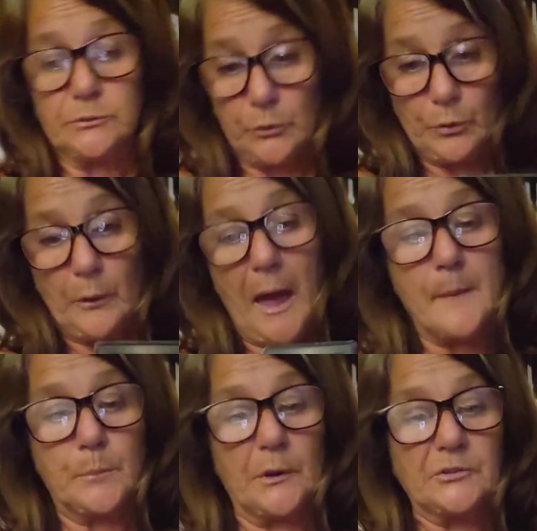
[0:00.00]
you're the
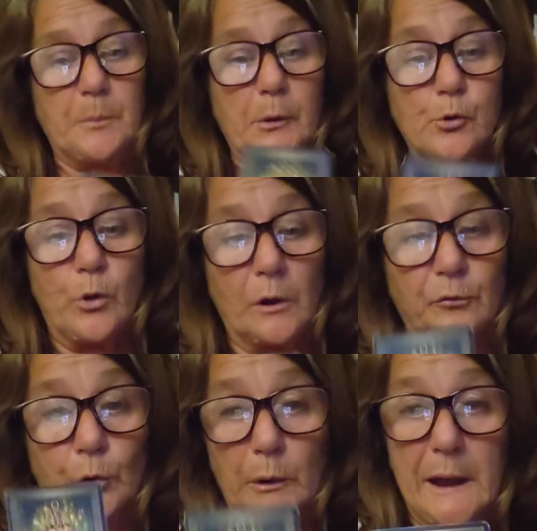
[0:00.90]
Empress, but you could
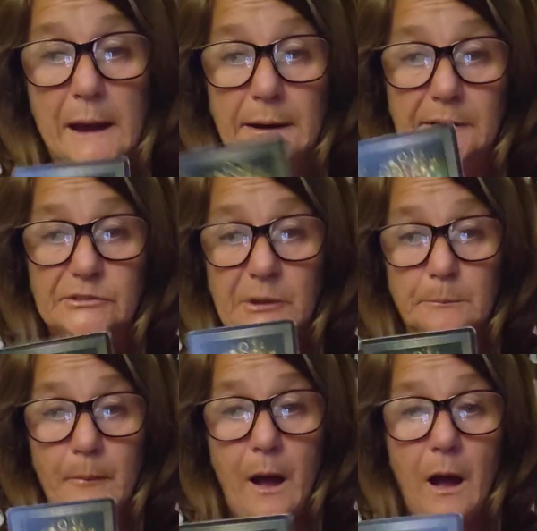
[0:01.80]
have created
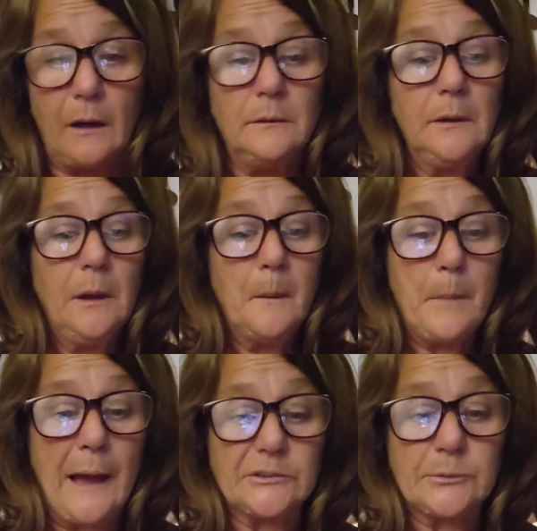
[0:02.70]
some uh,
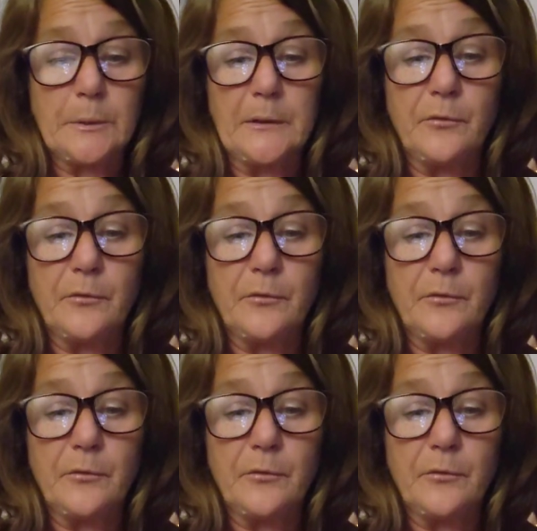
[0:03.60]
possibly